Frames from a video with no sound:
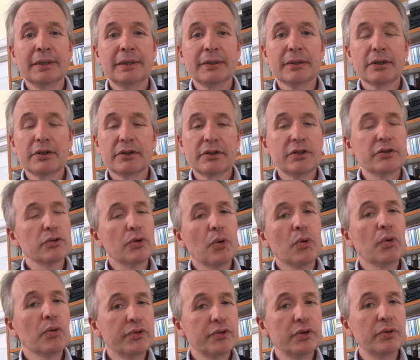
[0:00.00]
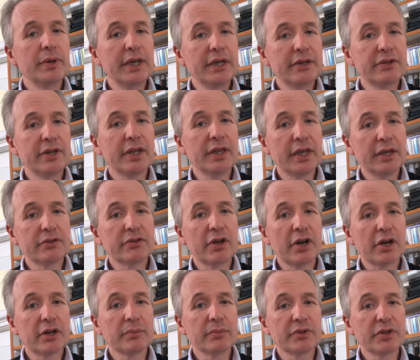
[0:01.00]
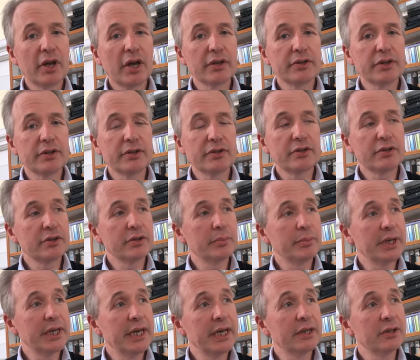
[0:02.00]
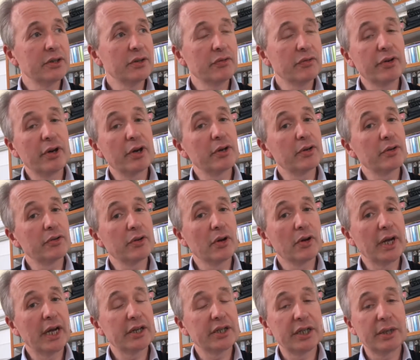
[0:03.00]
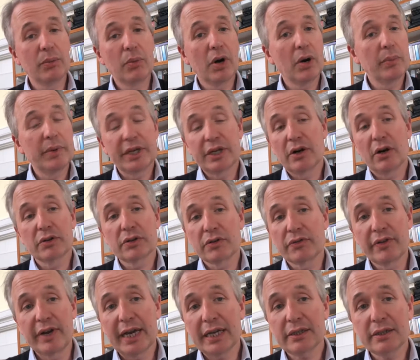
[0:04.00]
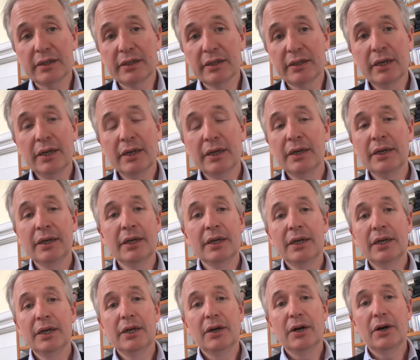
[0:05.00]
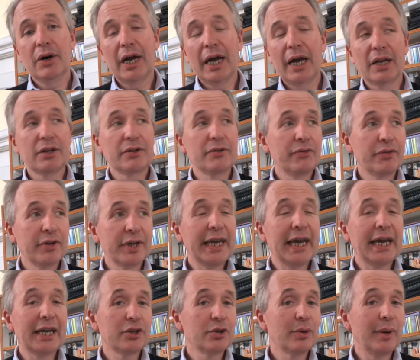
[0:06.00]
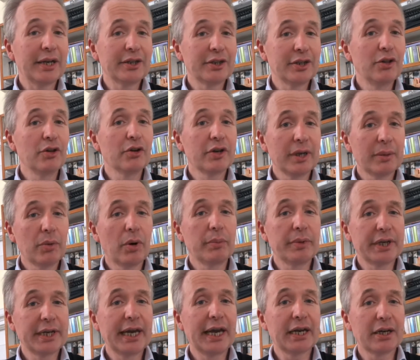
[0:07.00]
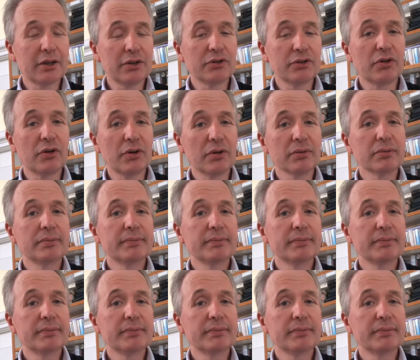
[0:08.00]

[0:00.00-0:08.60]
because it's all too easy in these circumstances to begin to focus on actually what we can't affect and forget to actually look at what we can control.